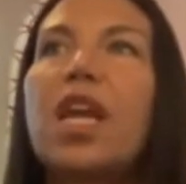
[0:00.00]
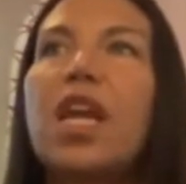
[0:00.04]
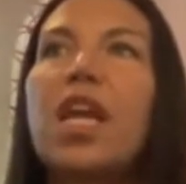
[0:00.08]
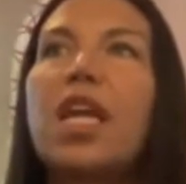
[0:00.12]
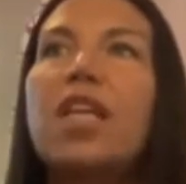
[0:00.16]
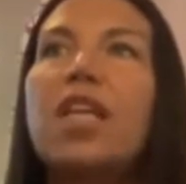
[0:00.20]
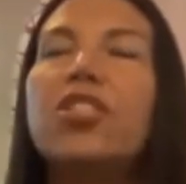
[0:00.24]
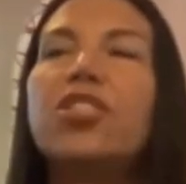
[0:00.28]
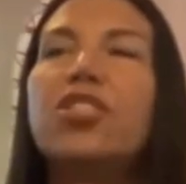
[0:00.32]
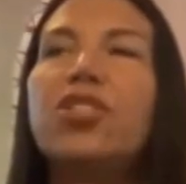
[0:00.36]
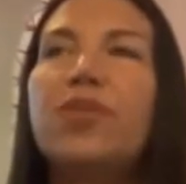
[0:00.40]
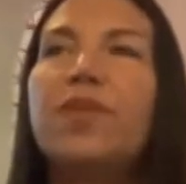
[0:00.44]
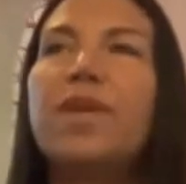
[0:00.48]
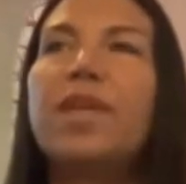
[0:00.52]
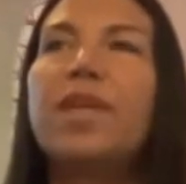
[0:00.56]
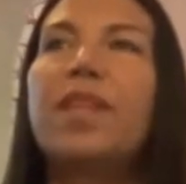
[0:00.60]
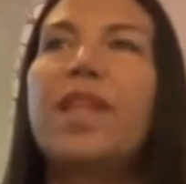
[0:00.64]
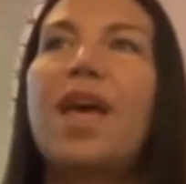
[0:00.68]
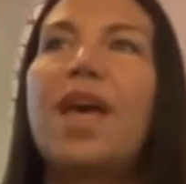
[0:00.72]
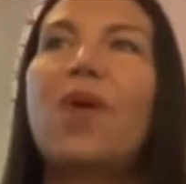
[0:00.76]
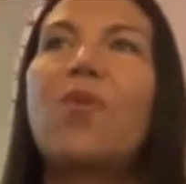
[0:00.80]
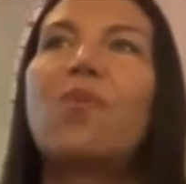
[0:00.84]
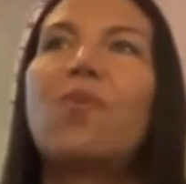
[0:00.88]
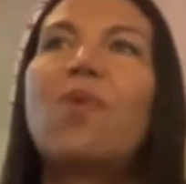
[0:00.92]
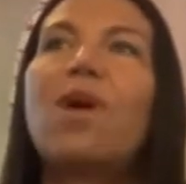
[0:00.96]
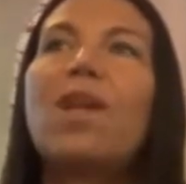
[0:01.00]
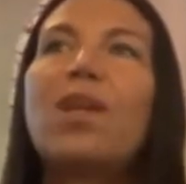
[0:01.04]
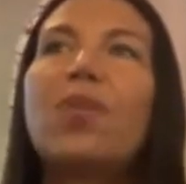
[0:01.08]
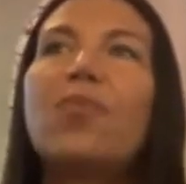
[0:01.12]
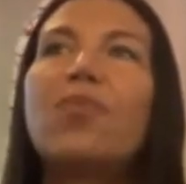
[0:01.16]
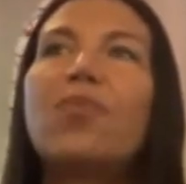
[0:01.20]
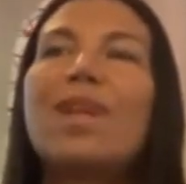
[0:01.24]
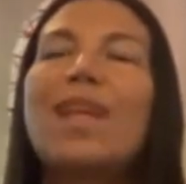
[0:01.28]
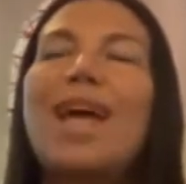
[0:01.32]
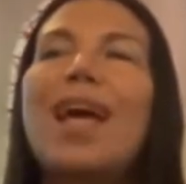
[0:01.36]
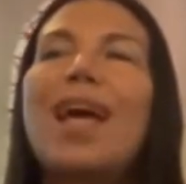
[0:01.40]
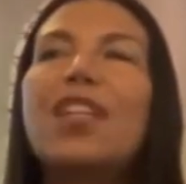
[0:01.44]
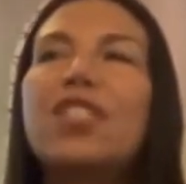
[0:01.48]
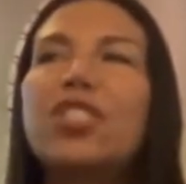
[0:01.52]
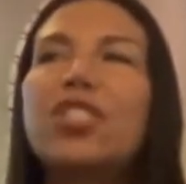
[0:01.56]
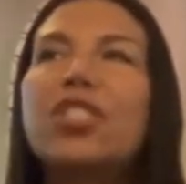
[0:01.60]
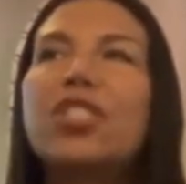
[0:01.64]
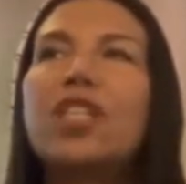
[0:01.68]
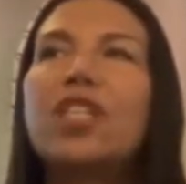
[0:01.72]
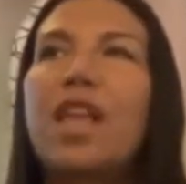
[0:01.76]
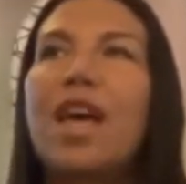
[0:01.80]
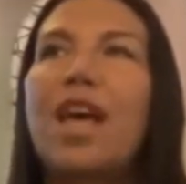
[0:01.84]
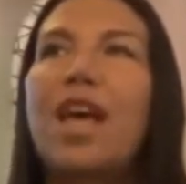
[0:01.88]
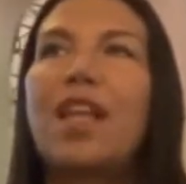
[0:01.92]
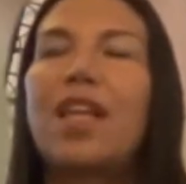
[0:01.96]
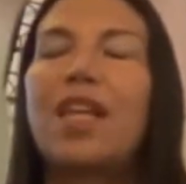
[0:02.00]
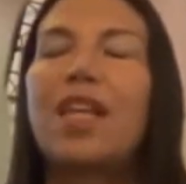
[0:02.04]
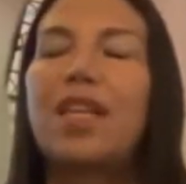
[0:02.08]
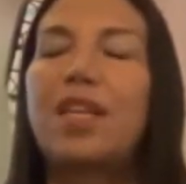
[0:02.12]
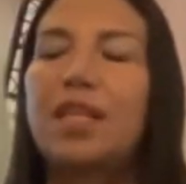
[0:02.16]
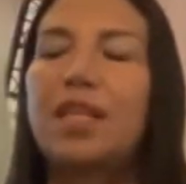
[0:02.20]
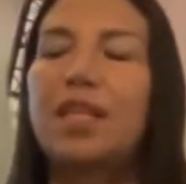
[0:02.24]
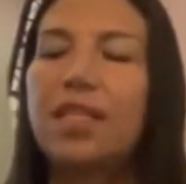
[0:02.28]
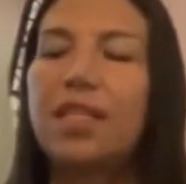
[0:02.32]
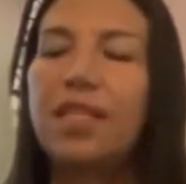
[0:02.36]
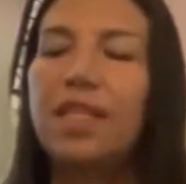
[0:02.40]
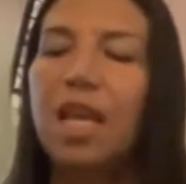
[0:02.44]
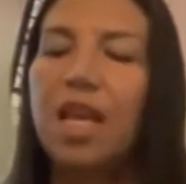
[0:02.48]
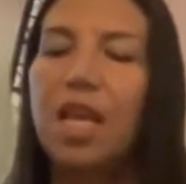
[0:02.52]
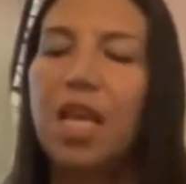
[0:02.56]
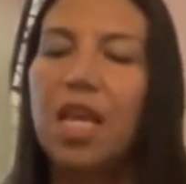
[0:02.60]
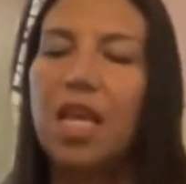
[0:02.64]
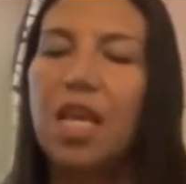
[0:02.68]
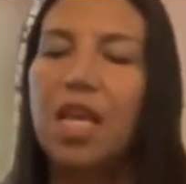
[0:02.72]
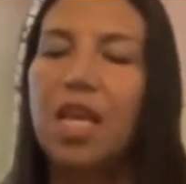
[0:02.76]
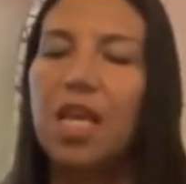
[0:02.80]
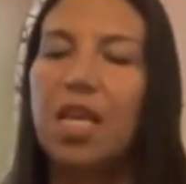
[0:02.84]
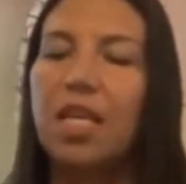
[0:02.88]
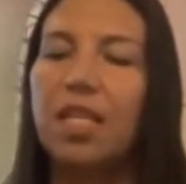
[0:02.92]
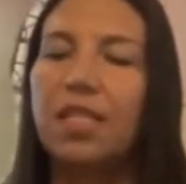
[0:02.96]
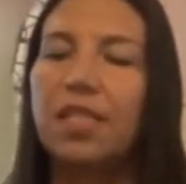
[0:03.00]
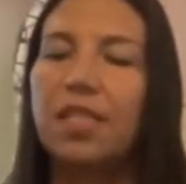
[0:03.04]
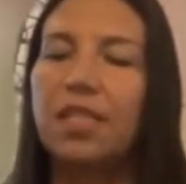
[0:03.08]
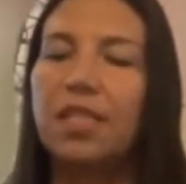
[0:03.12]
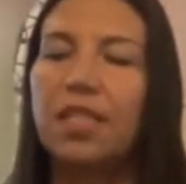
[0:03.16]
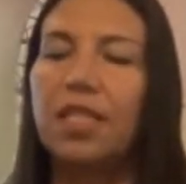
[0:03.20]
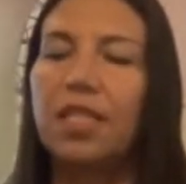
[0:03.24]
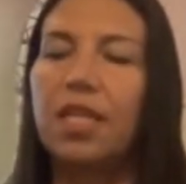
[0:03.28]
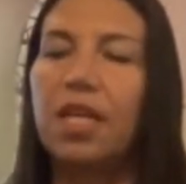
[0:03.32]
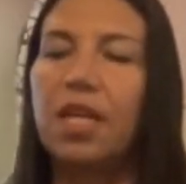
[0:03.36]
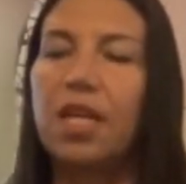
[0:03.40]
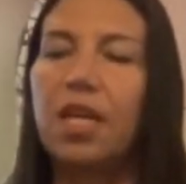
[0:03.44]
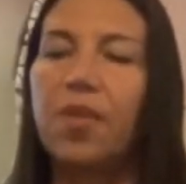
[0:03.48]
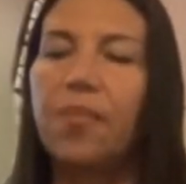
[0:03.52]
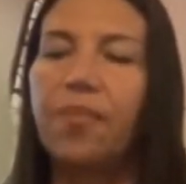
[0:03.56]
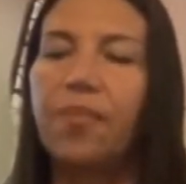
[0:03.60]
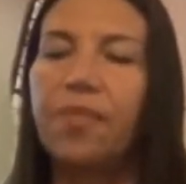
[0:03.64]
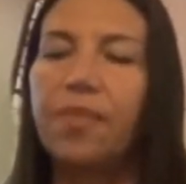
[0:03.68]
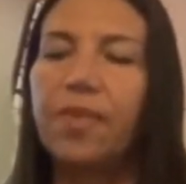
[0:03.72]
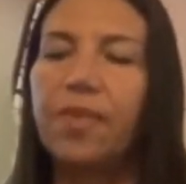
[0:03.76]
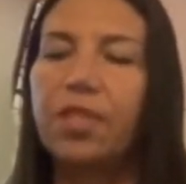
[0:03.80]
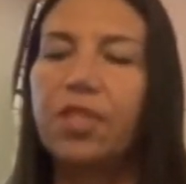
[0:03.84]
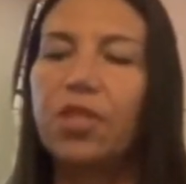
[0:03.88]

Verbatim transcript: in doing that what what actually that is is um,